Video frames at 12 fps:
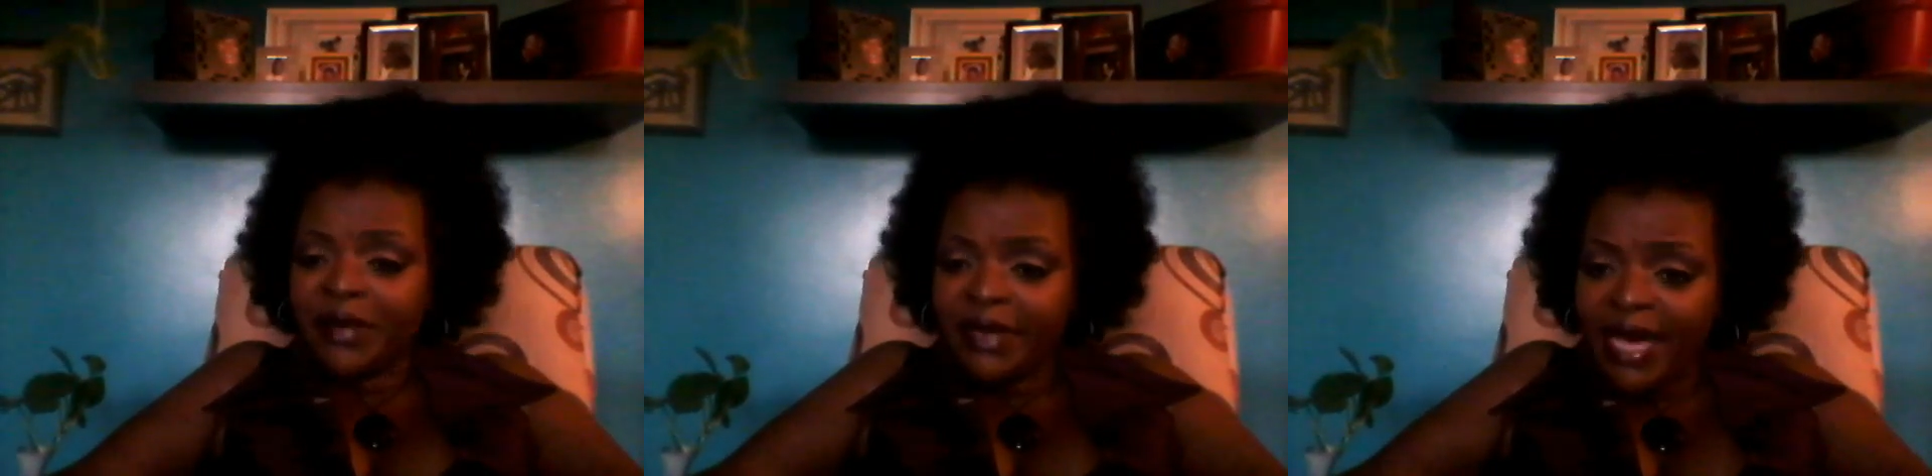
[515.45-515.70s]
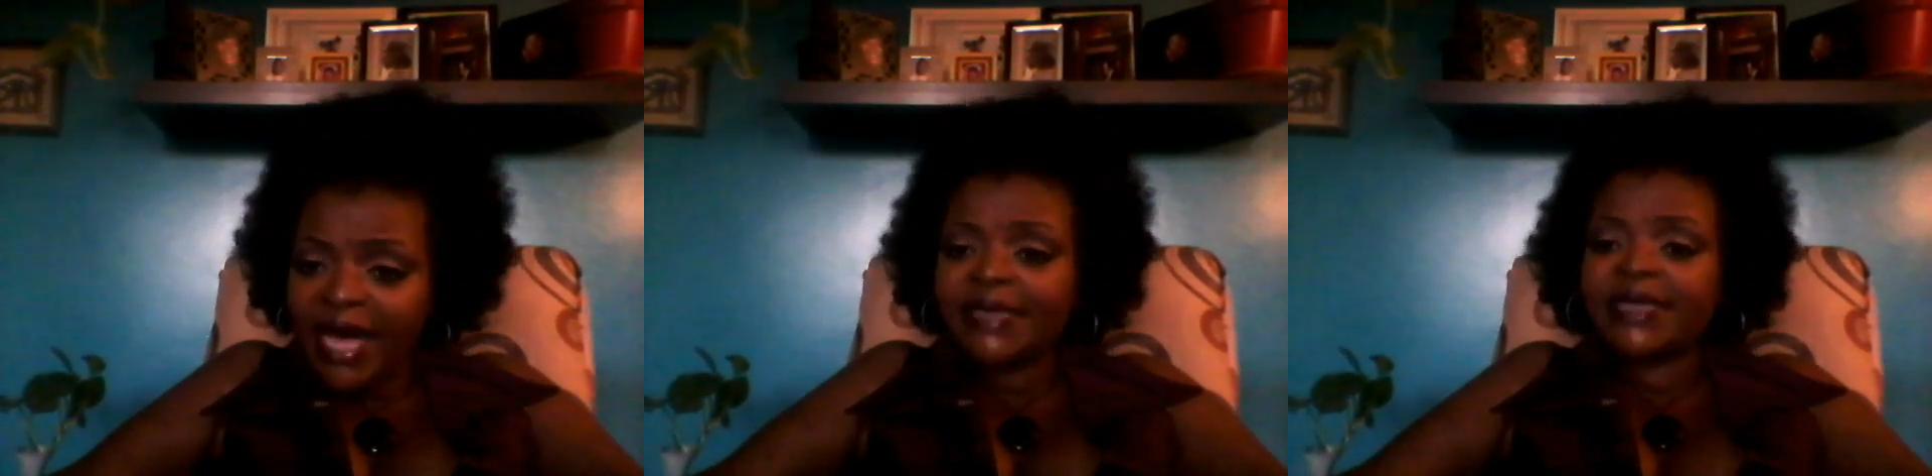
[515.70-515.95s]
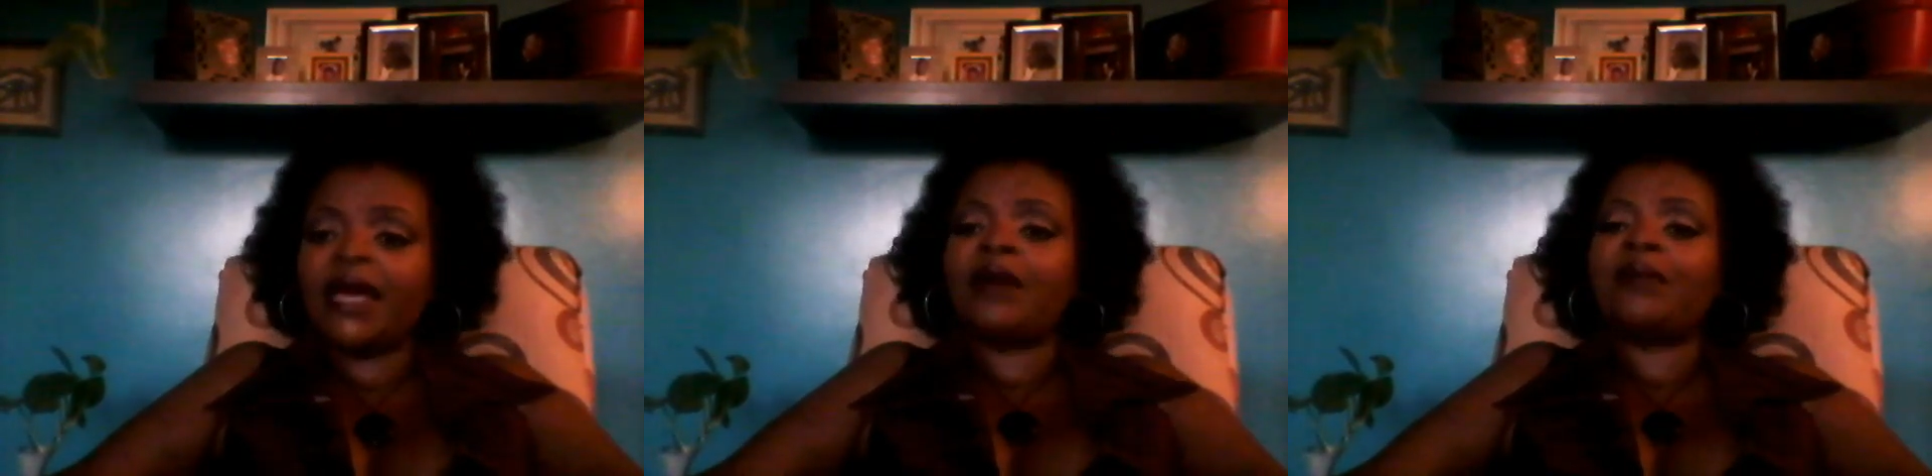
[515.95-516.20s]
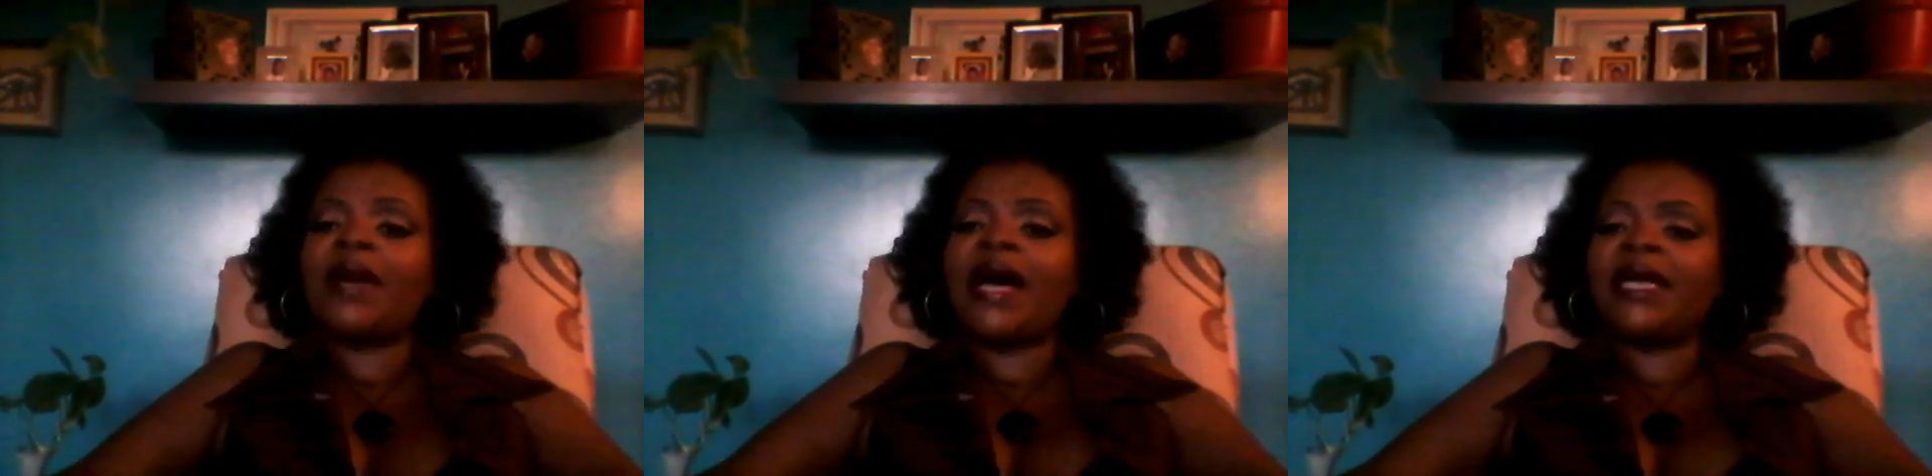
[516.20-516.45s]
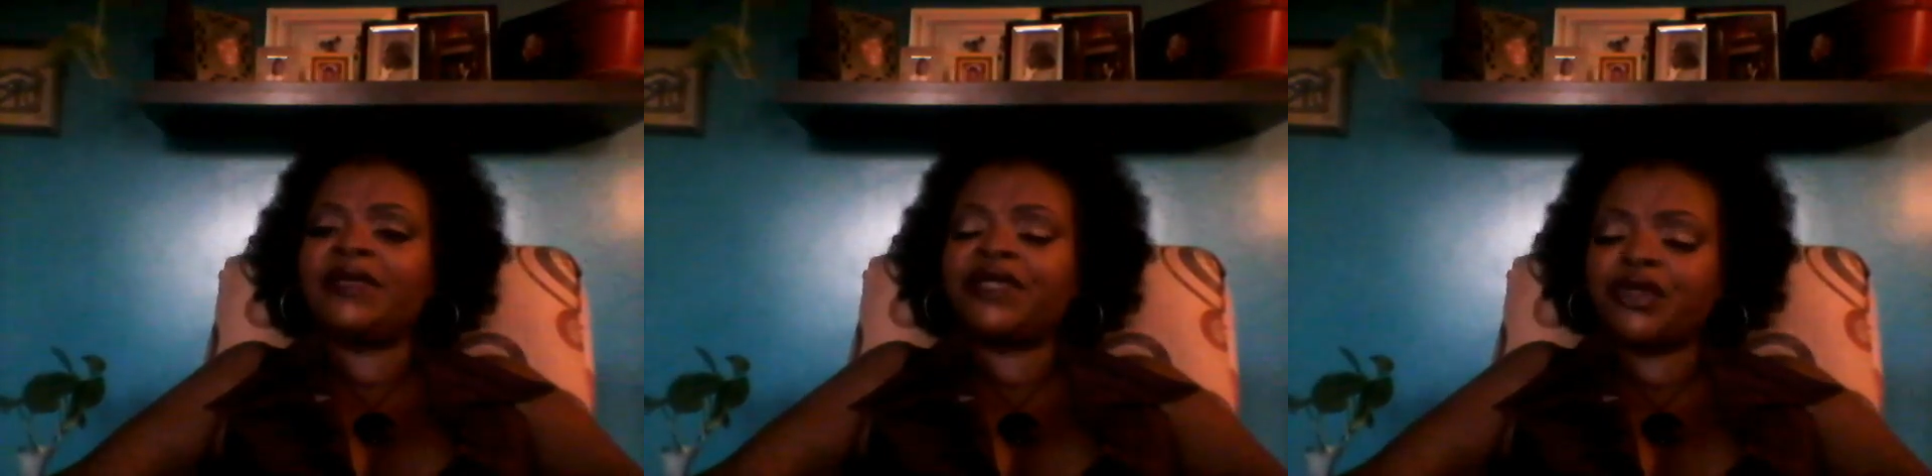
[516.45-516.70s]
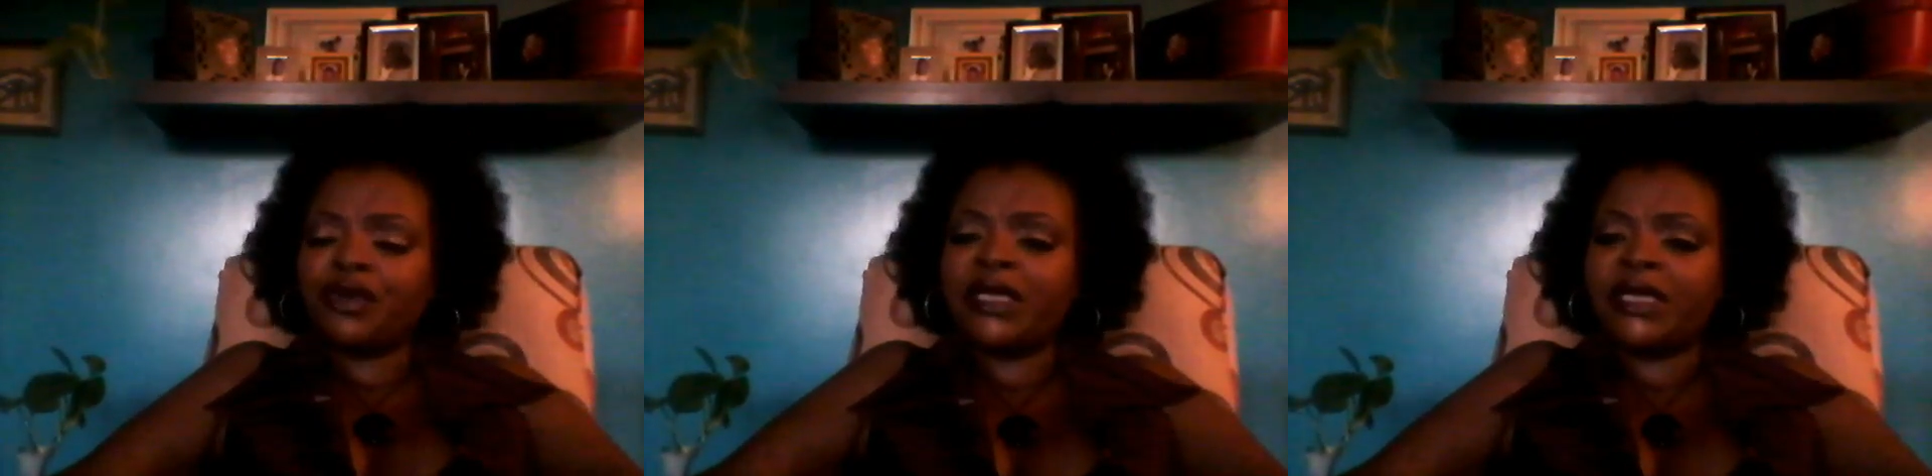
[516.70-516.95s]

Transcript: yes, I truly